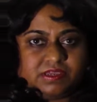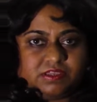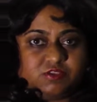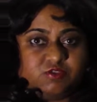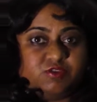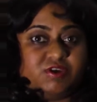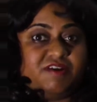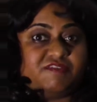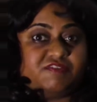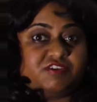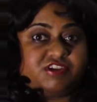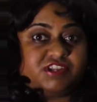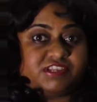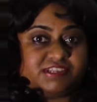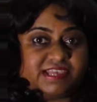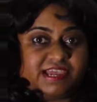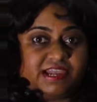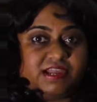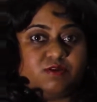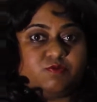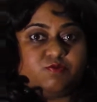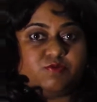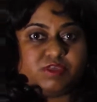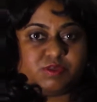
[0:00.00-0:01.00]
You have to
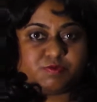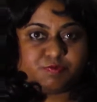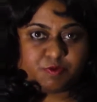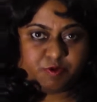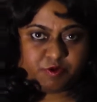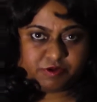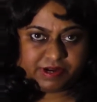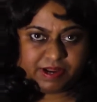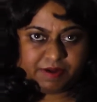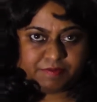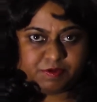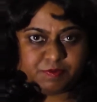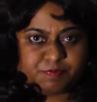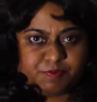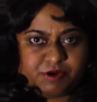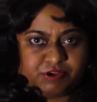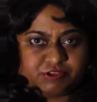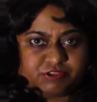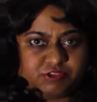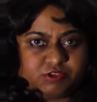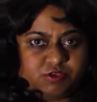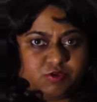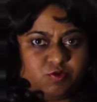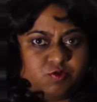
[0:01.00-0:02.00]
decide which program to
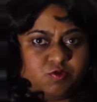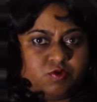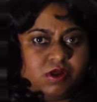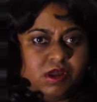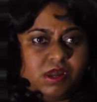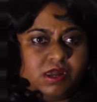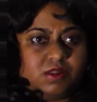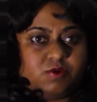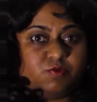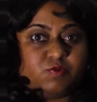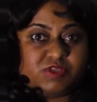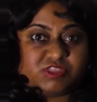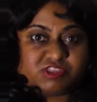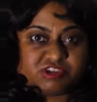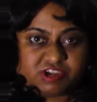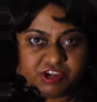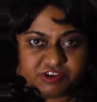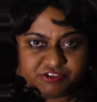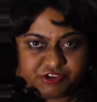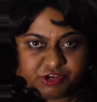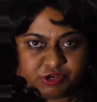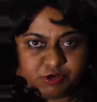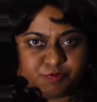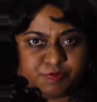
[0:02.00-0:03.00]
pursue, which
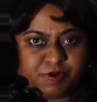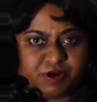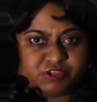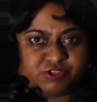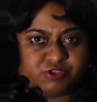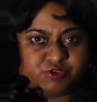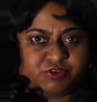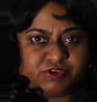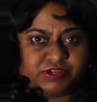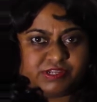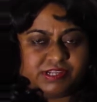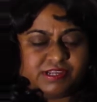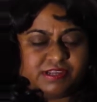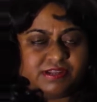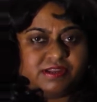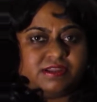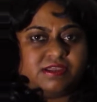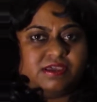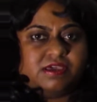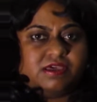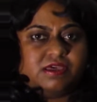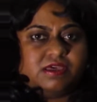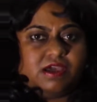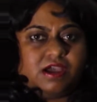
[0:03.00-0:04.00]
country to pursue it
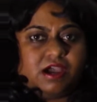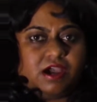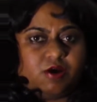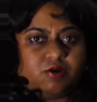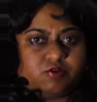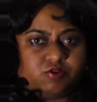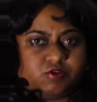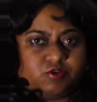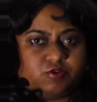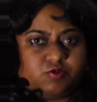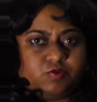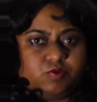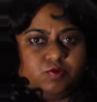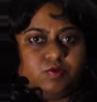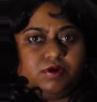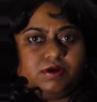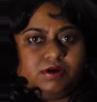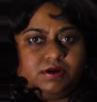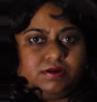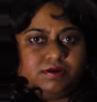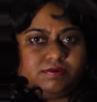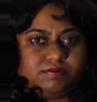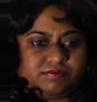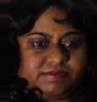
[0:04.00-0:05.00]
in, how
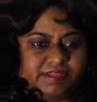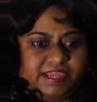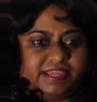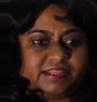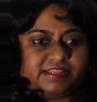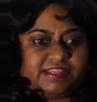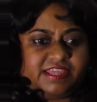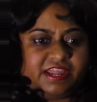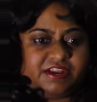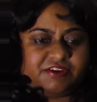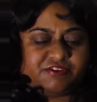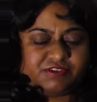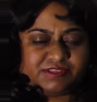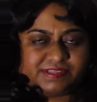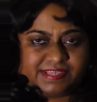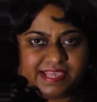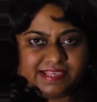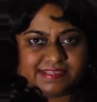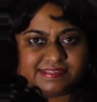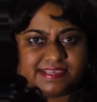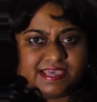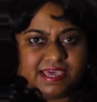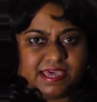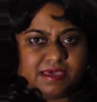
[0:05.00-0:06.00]
to take the entrance
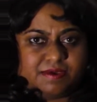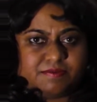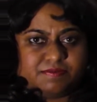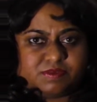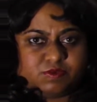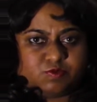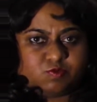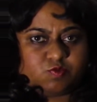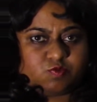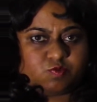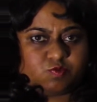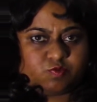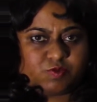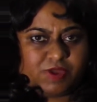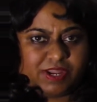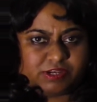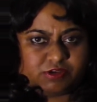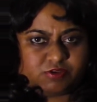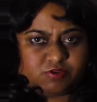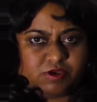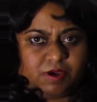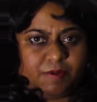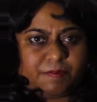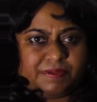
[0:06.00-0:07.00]
exams,
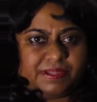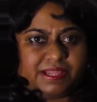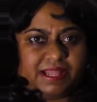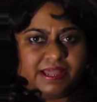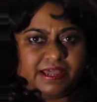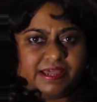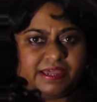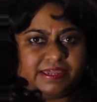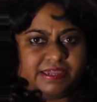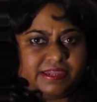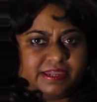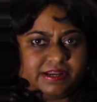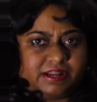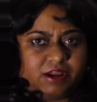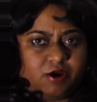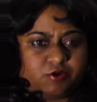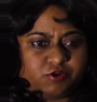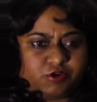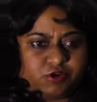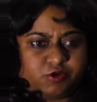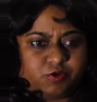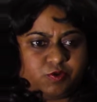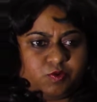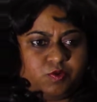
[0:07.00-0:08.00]
when to apply, and
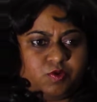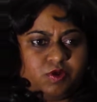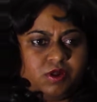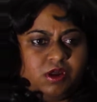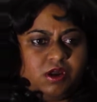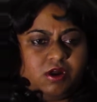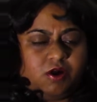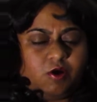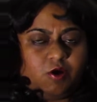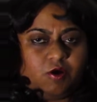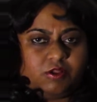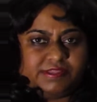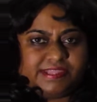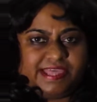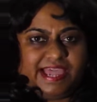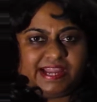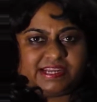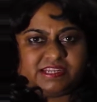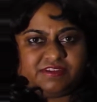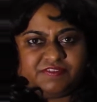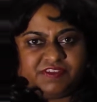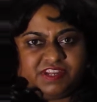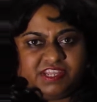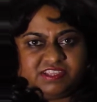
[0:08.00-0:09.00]
how to do all the
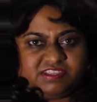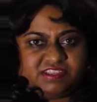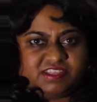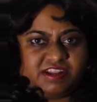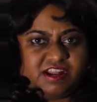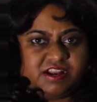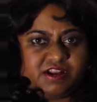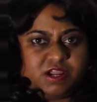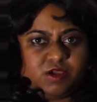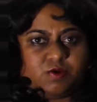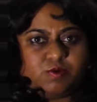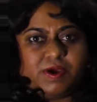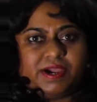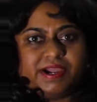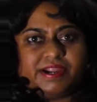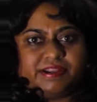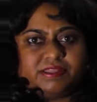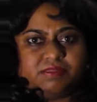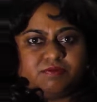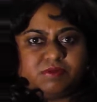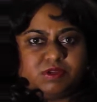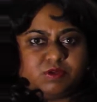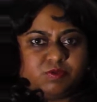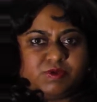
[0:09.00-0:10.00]
activities that are
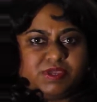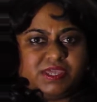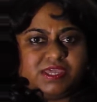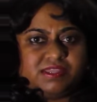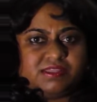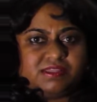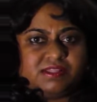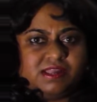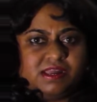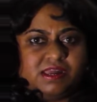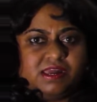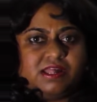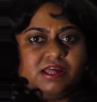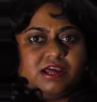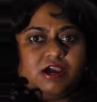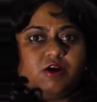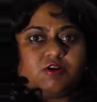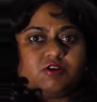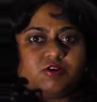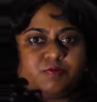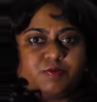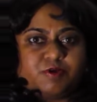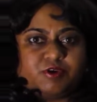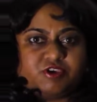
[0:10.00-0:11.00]
required in between,
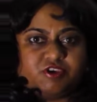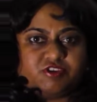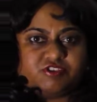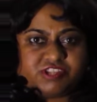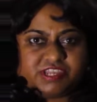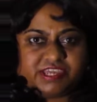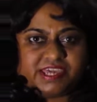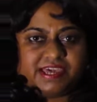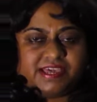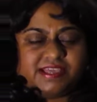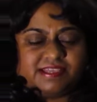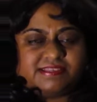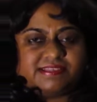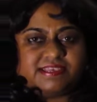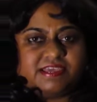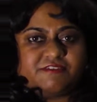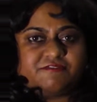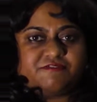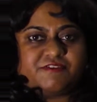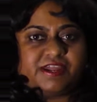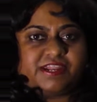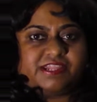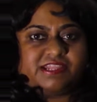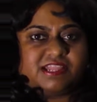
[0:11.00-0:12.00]
how to book your tickets
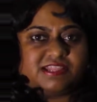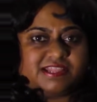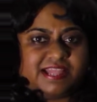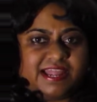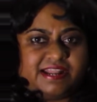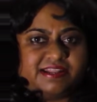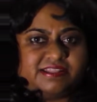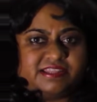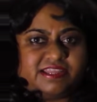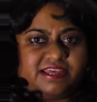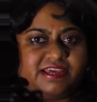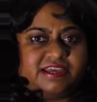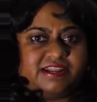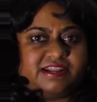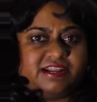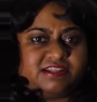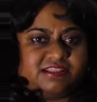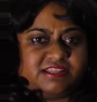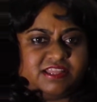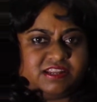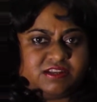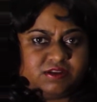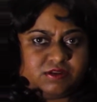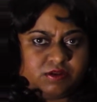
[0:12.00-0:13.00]
and finally land there,
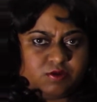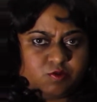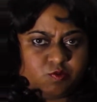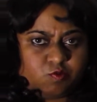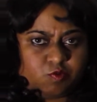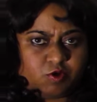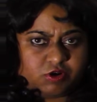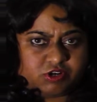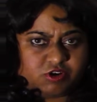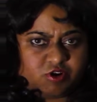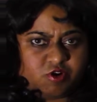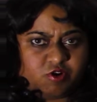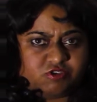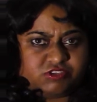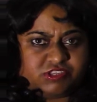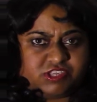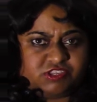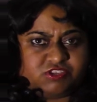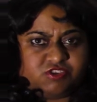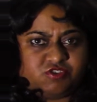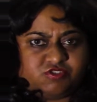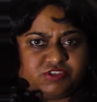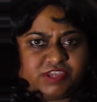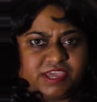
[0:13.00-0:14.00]
and then what
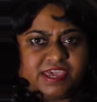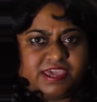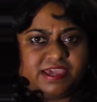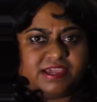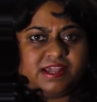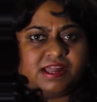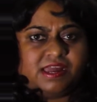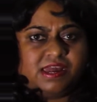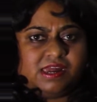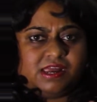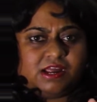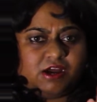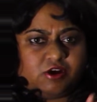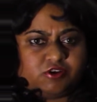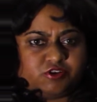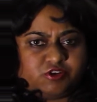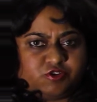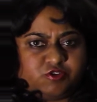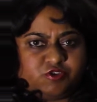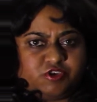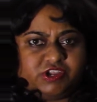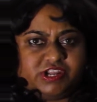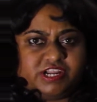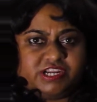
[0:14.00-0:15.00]
courses to take, how to
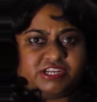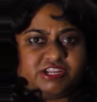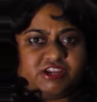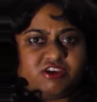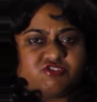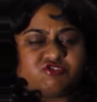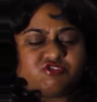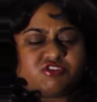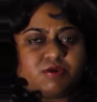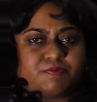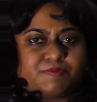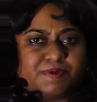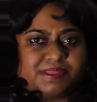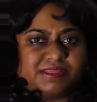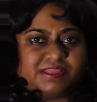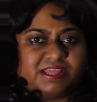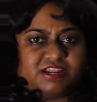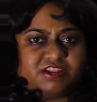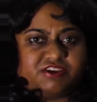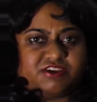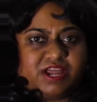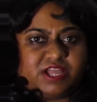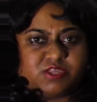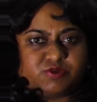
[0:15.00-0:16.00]
do your internship and
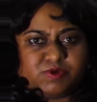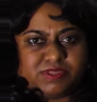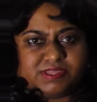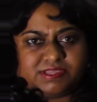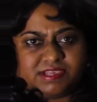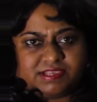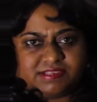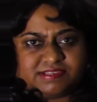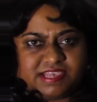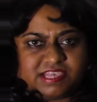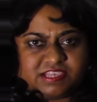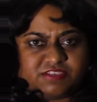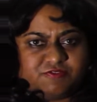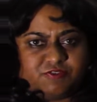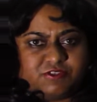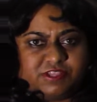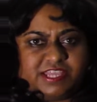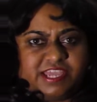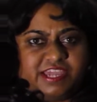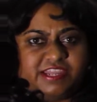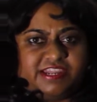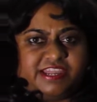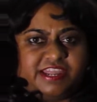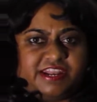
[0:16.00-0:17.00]
then graduate
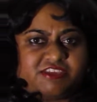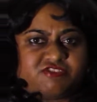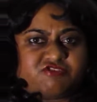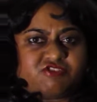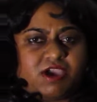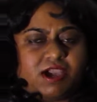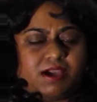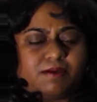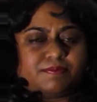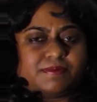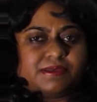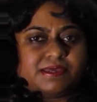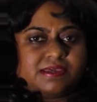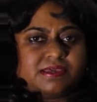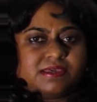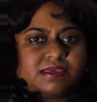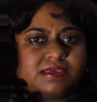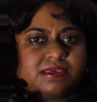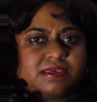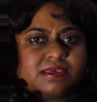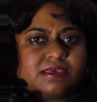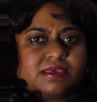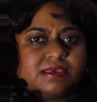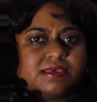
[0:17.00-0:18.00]
successfully and get a job.
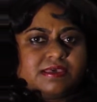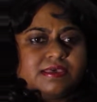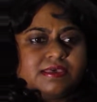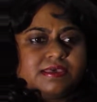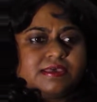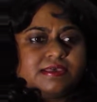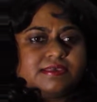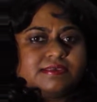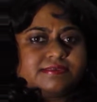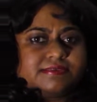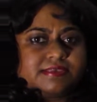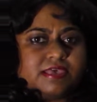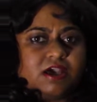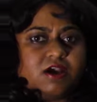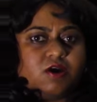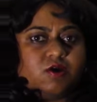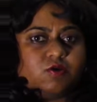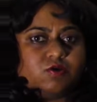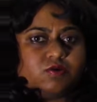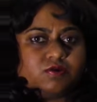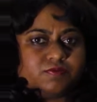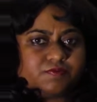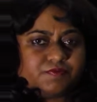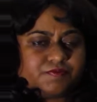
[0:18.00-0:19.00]

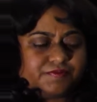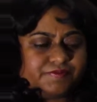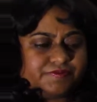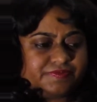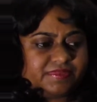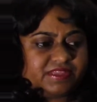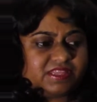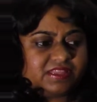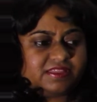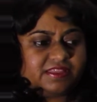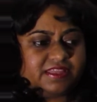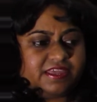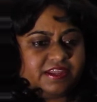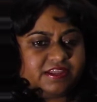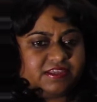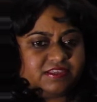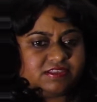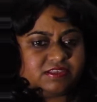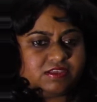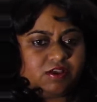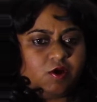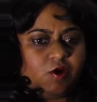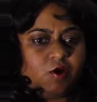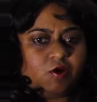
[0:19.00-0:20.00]
So there
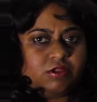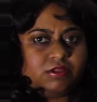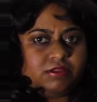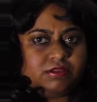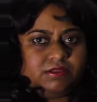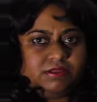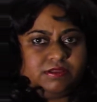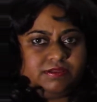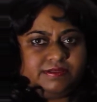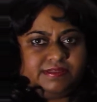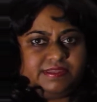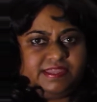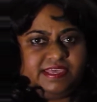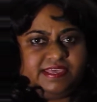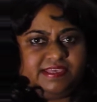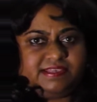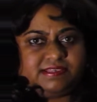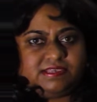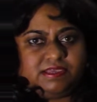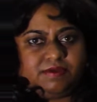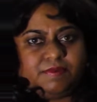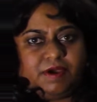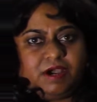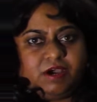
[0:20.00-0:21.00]
is all
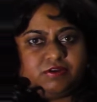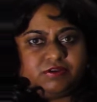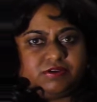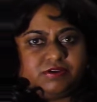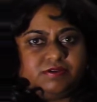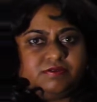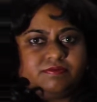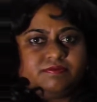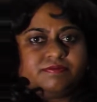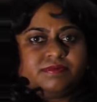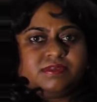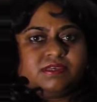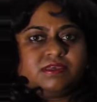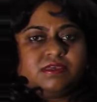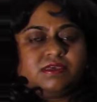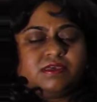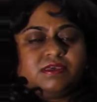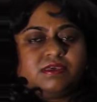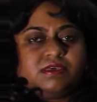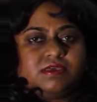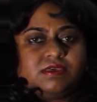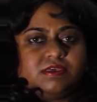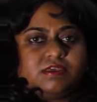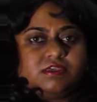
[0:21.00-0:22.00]
these about
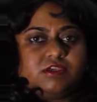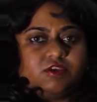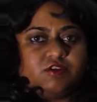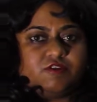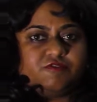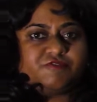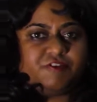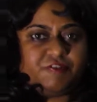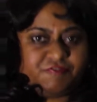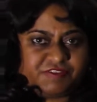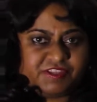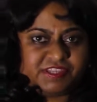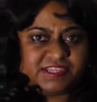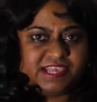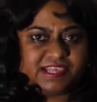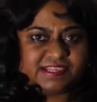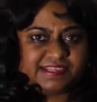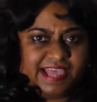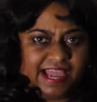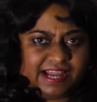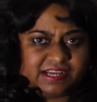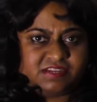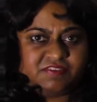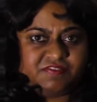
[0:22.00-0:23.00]
56
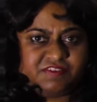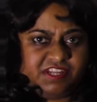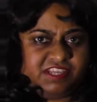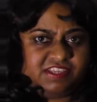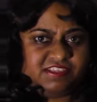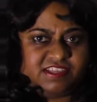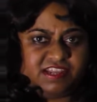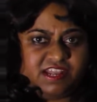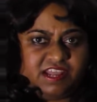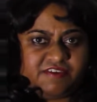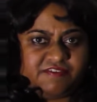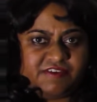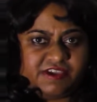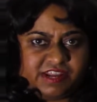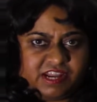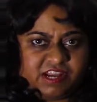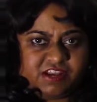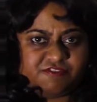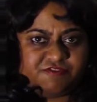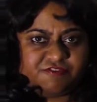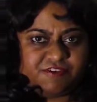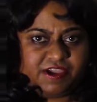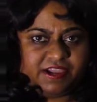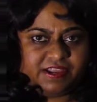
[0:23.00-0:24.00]
activities that I've
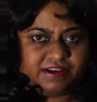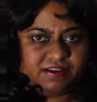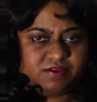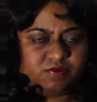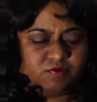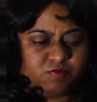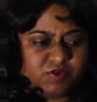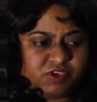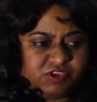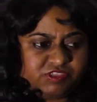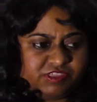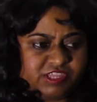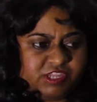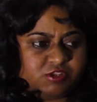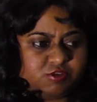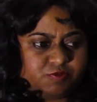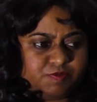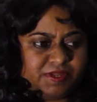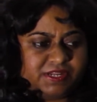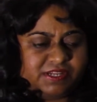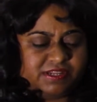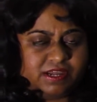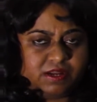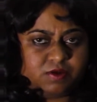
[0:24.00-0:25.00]
identified which need to
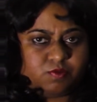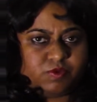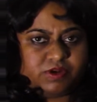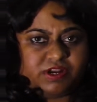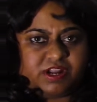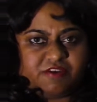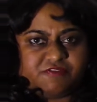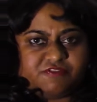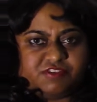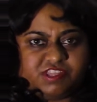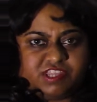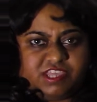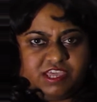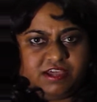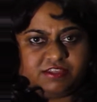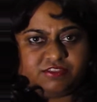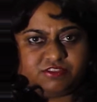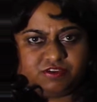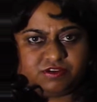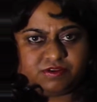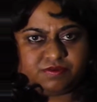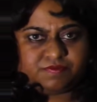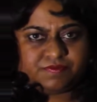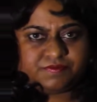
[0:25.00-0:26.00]
be done one after the
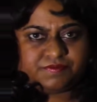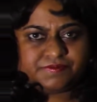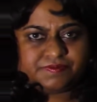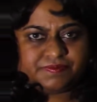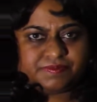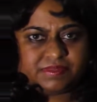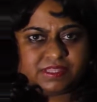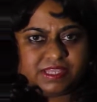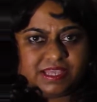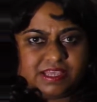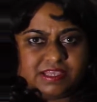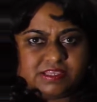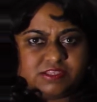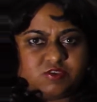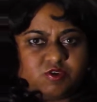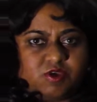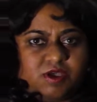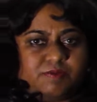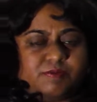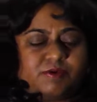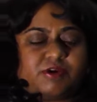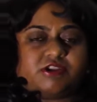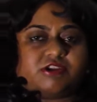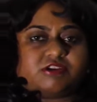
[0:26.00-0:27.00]
other. So
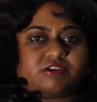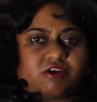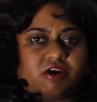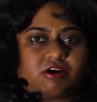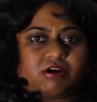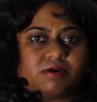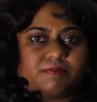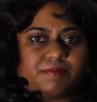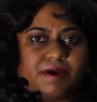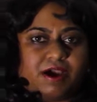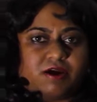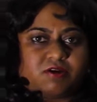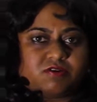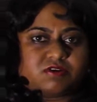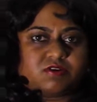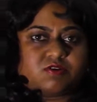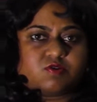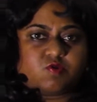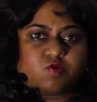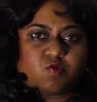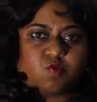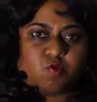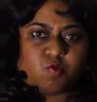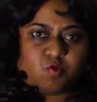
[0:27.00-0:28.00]
I'm going to talk about
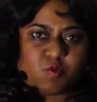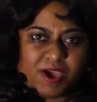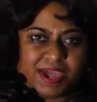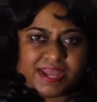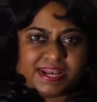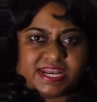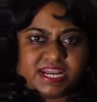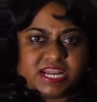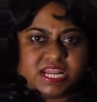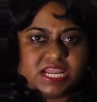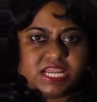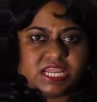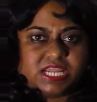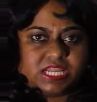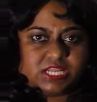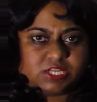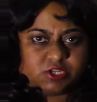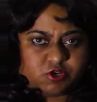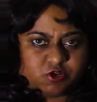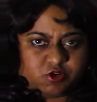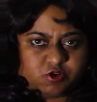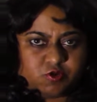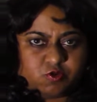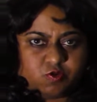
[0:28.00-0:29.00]
when
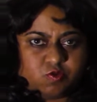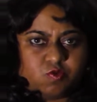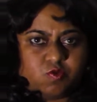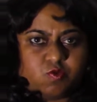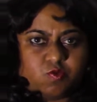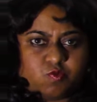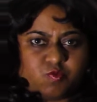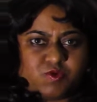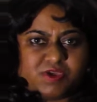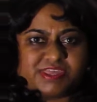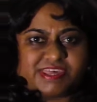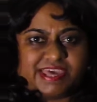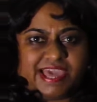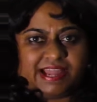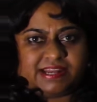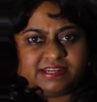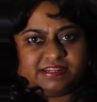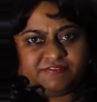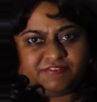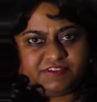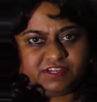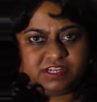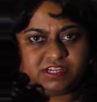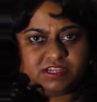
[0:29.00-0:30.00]
to do which
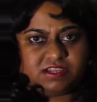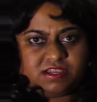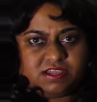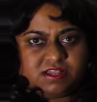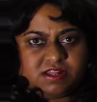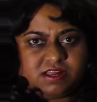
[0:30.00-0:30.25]
activity.